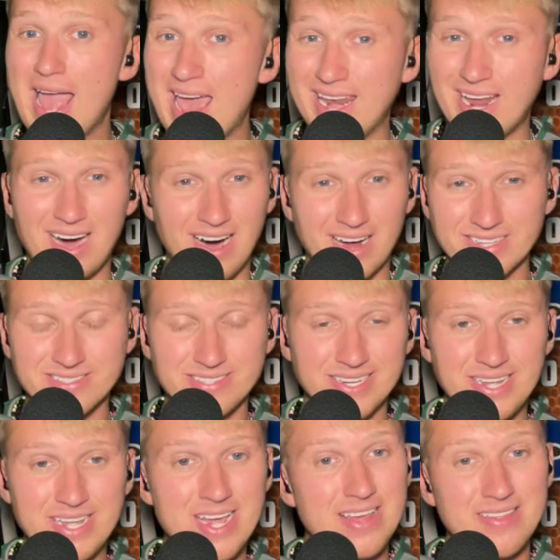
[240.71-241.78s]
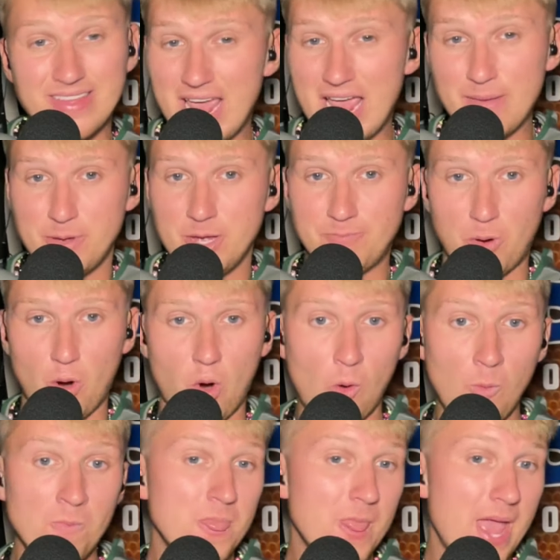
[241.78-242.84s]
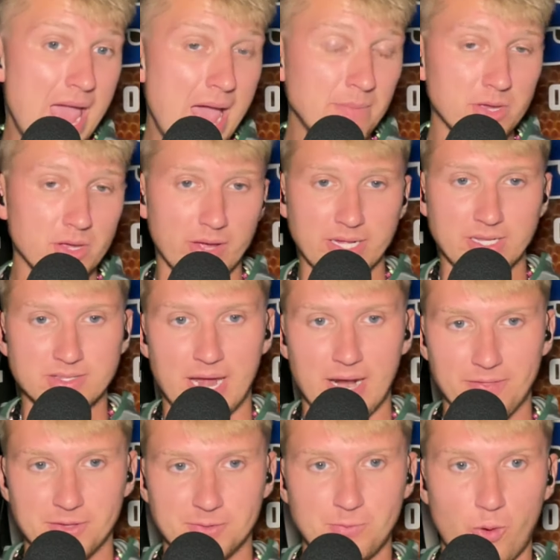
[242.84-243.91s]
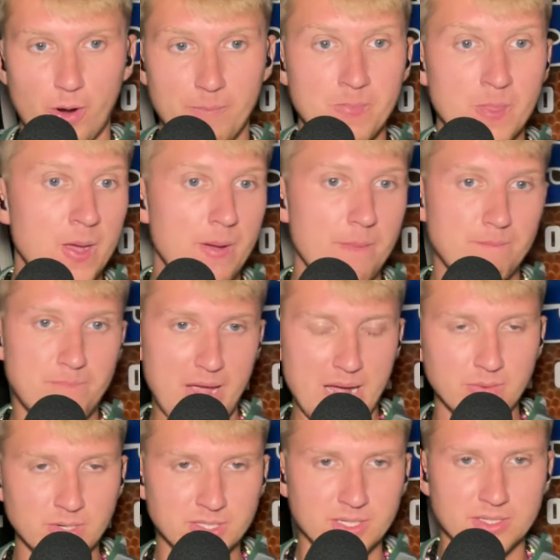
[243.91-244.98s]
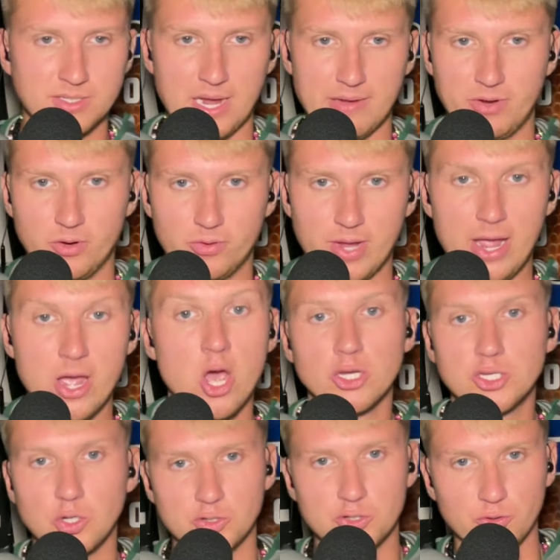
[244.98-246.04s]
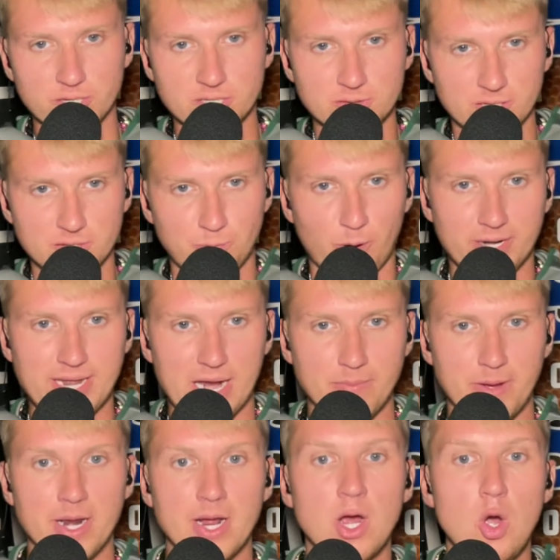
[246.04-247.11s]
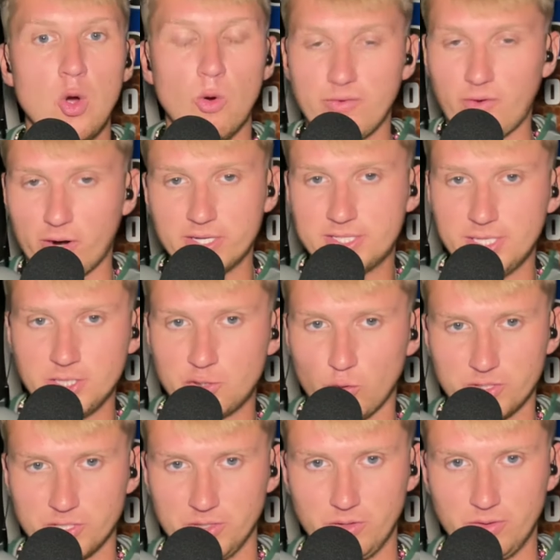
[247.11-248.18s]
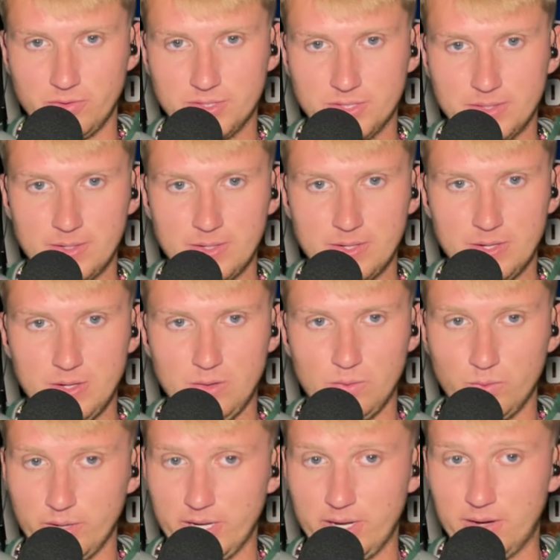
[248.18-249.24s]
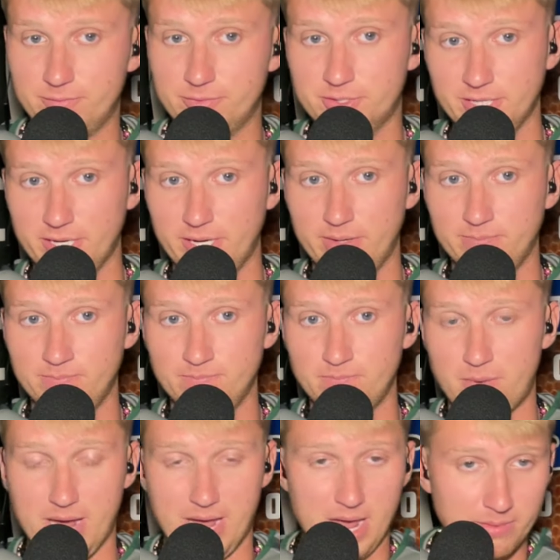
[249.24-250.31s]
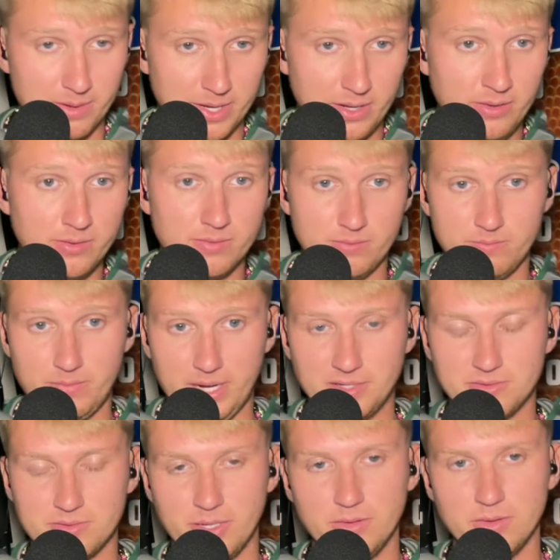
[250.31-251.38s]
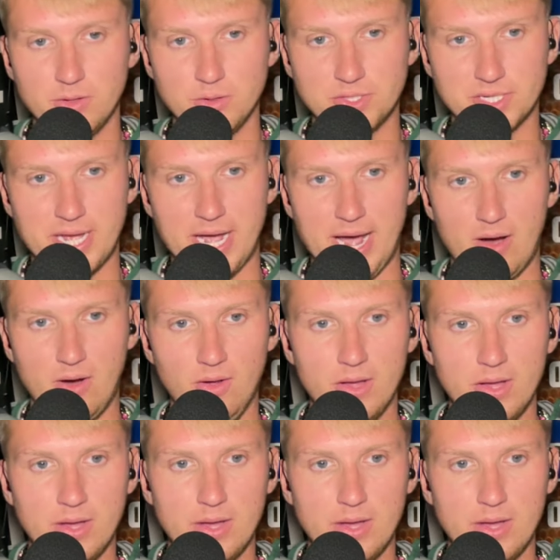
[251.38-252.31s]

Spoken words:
And honestly, the AP poll emulates that at this point. Bama's at 7, okay? So let's break down a bit. We've already seen Georgia lose. We have seen Miami, basically, lose to Cal.